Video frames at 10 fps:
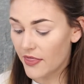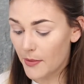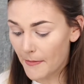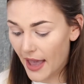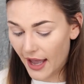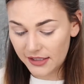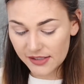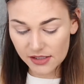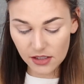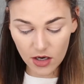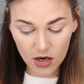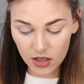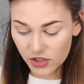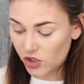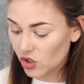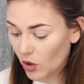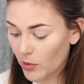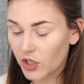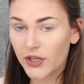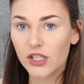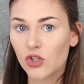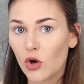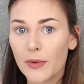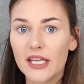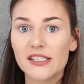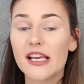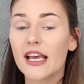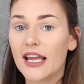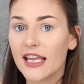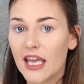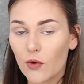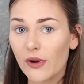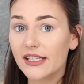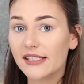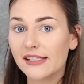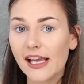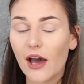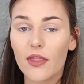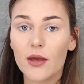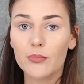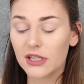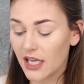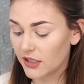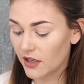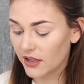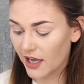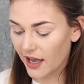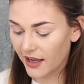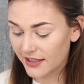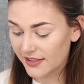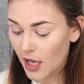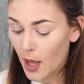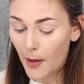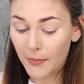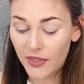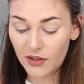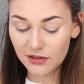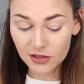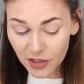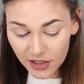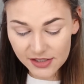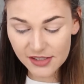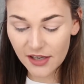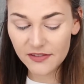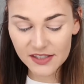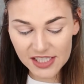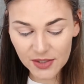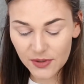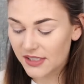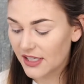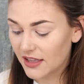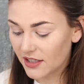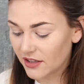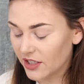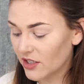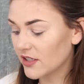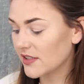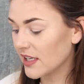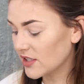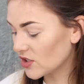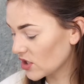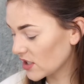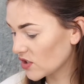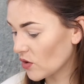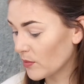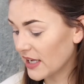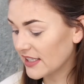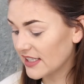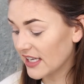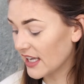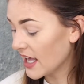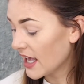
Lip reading: the mattes are so buttery and so amazing, and I can't wait to see how they blend on the eyes. But the looks of the sequins and the glitters is just so amazing.